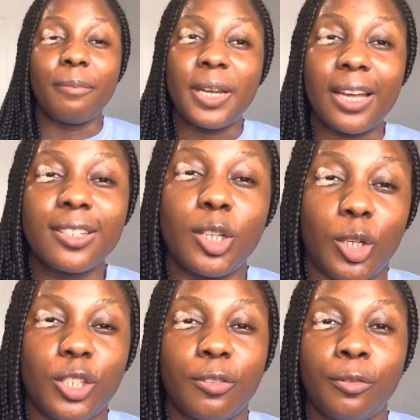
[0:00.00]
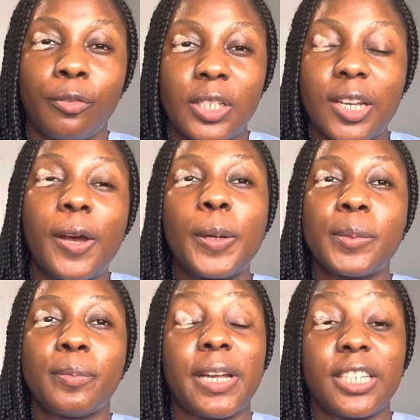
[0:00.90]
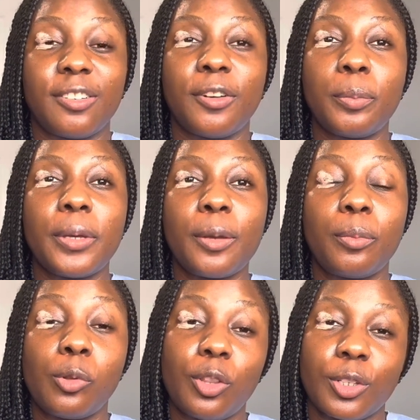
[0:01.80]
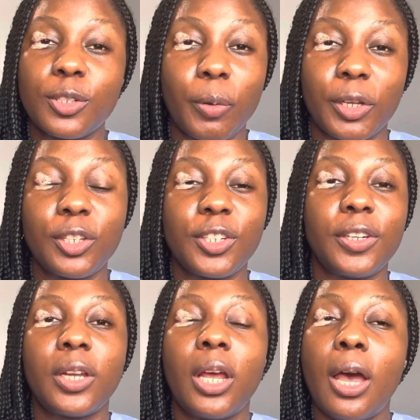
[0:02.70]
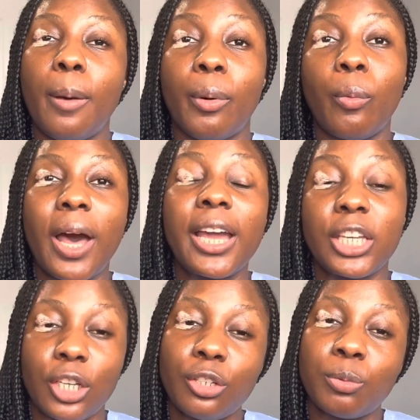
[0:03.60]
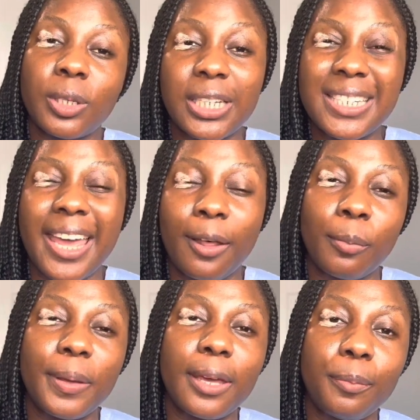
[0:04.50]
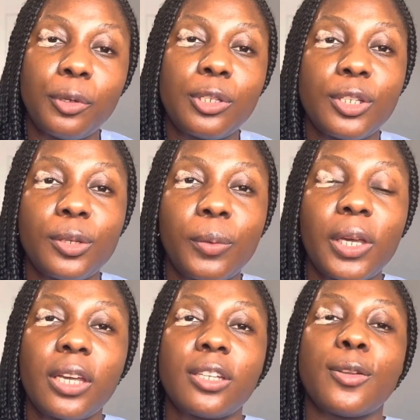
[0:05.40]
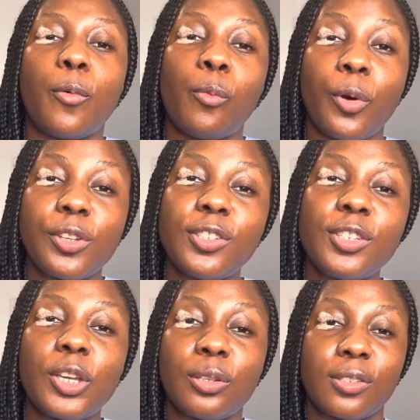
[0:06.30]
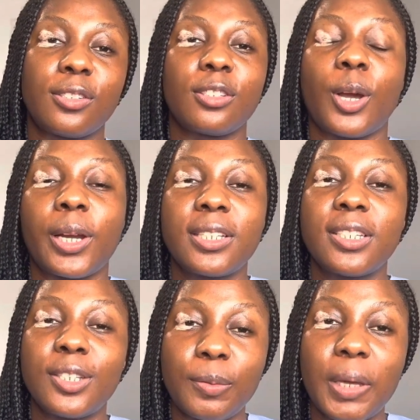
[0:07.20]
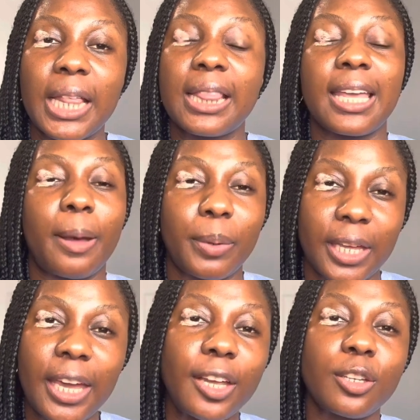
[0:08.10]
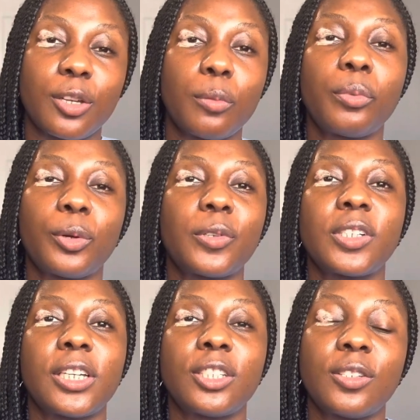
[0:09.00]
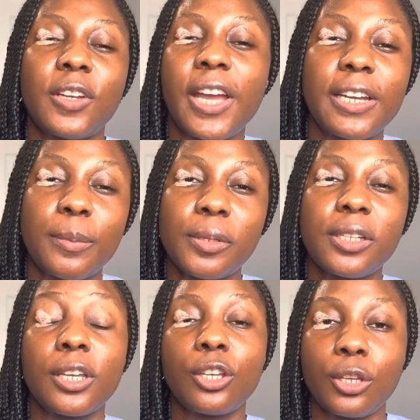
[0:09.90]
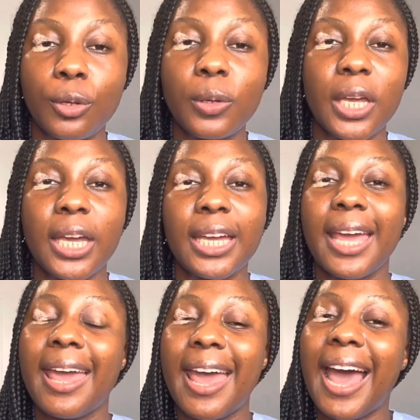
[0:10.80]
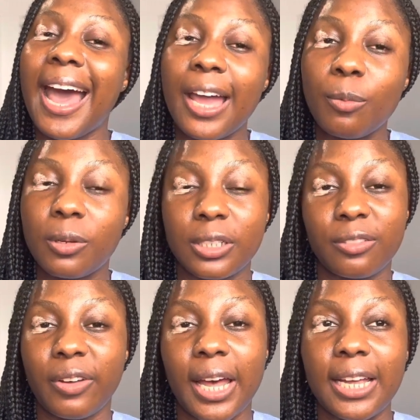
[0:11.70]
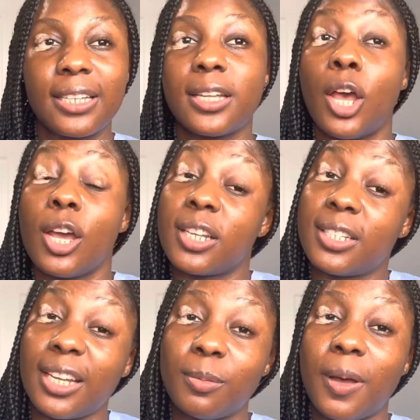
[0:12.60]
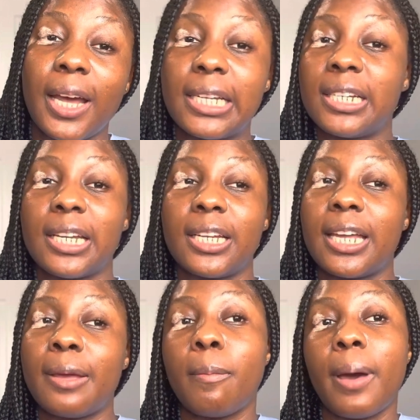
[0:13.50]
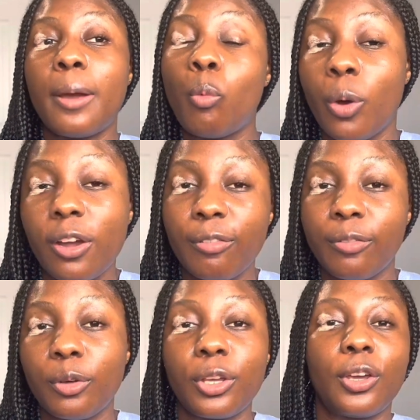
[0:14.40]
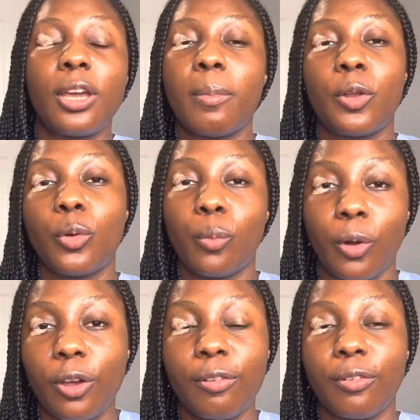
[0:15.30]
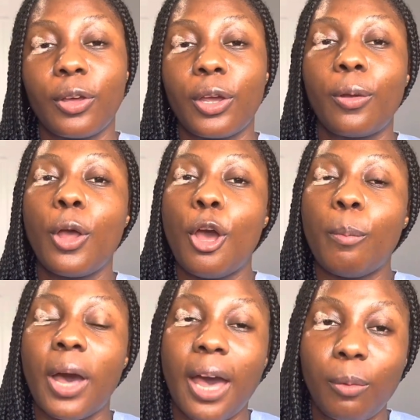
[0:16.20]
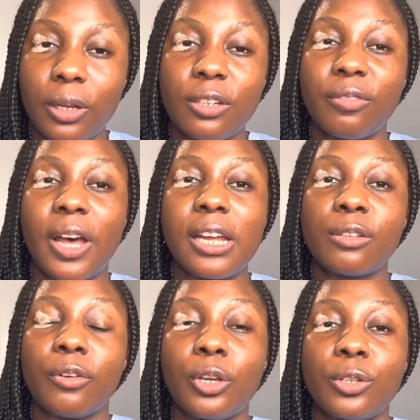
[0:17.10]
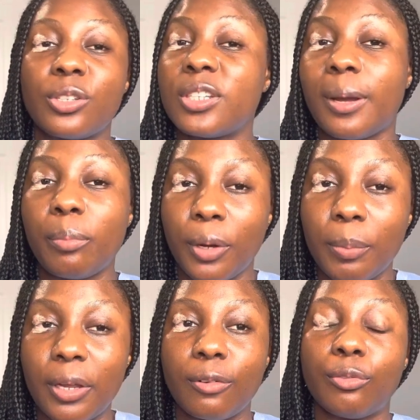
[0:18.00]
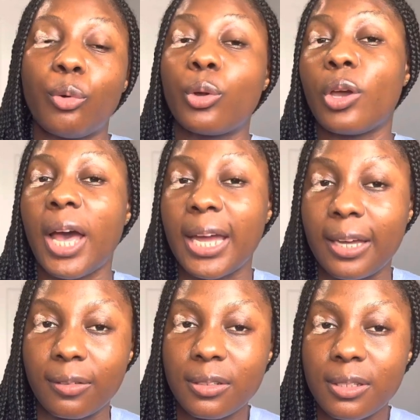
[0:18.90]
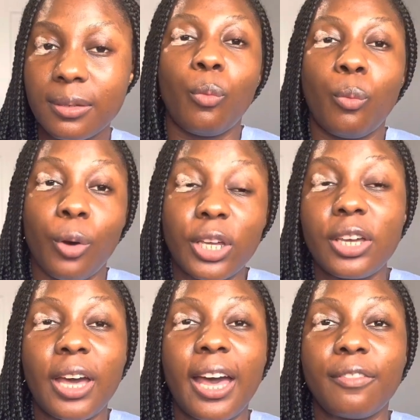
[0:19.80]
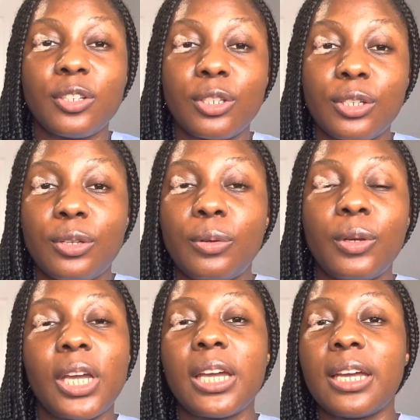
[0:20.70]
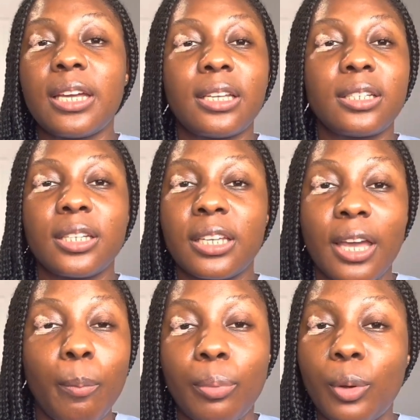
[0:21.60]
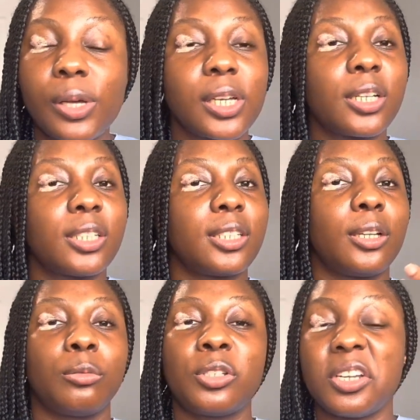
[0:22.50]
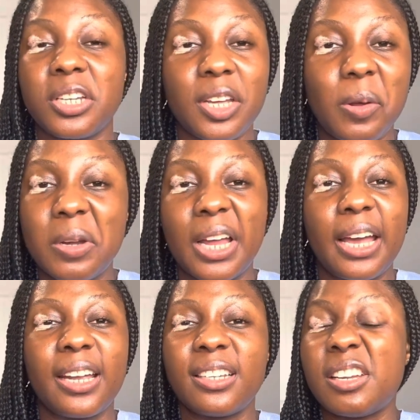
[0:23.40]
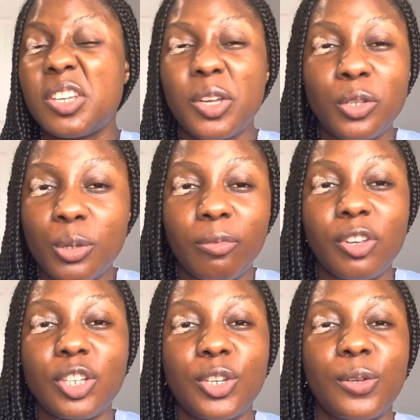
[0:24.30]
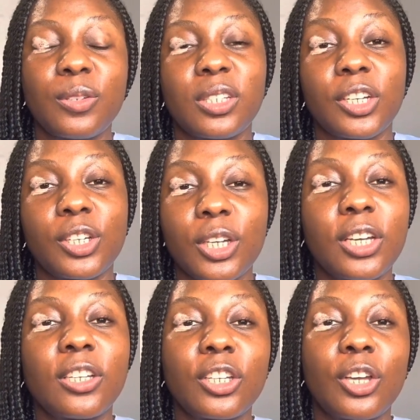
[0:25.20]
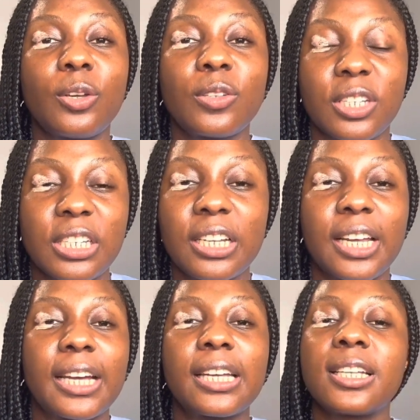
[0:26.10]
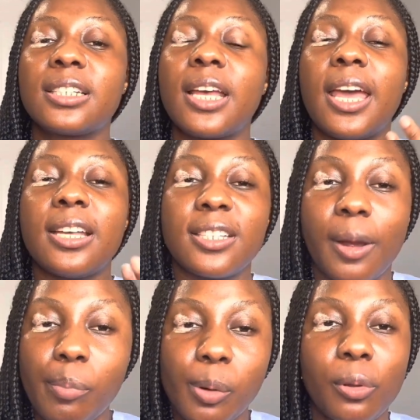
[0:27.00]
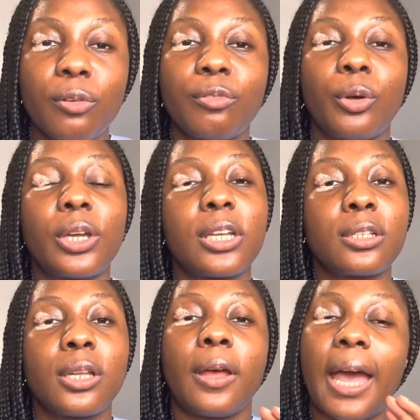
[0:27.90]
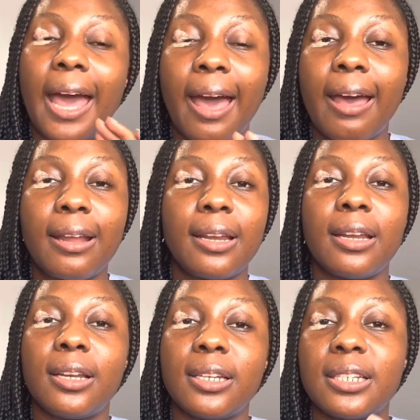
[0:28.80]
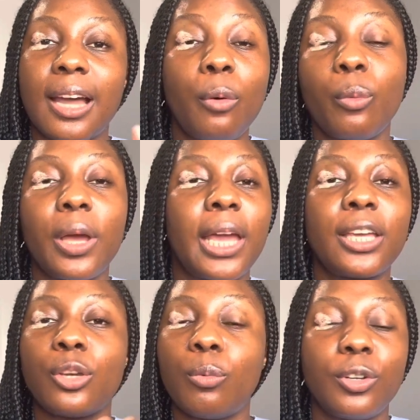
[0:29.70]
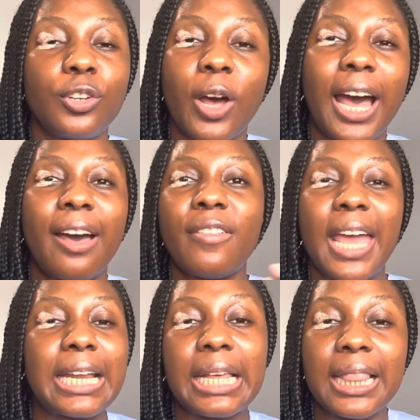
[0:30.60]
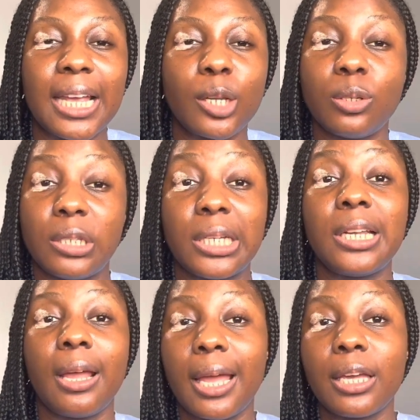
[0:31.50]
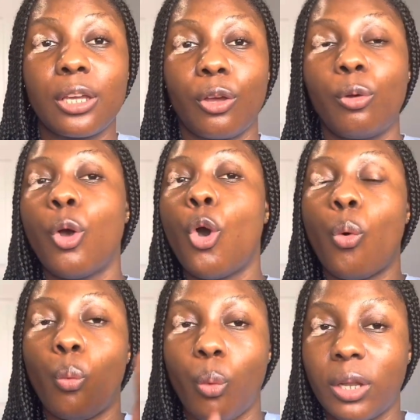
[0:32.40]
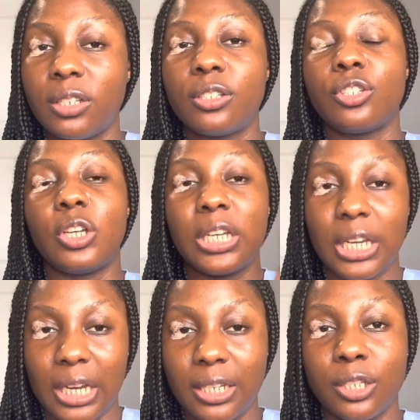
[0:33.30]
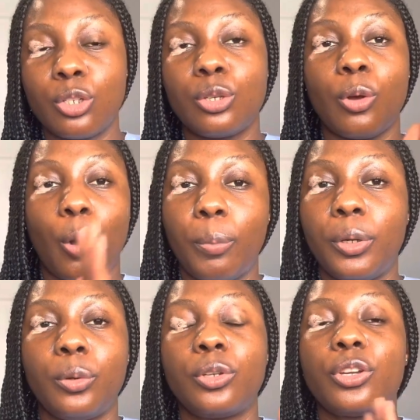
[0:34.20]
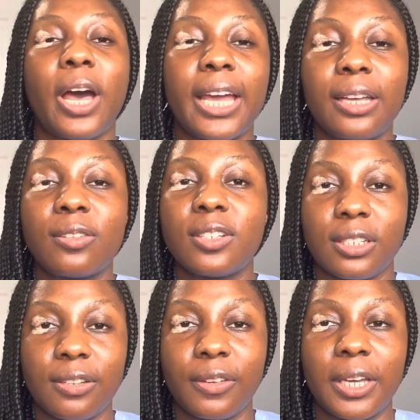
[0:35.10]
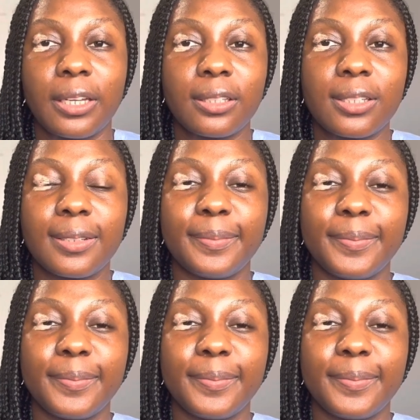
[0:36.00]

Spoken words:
been asked a lot of times by different people this question, but what I usually tell people to do is once you start doing the application process to the NMC UK, I will advise, because that's what I did. It might work for you, it might not work for you, but I will advise for you to start prepping for your IELTS. What you have to do is get books, study online, there are YouTube videos that you can use and the likes. Start prepping for it, and that way you would not have anything to delay you once you need to upload your IELTS certificates.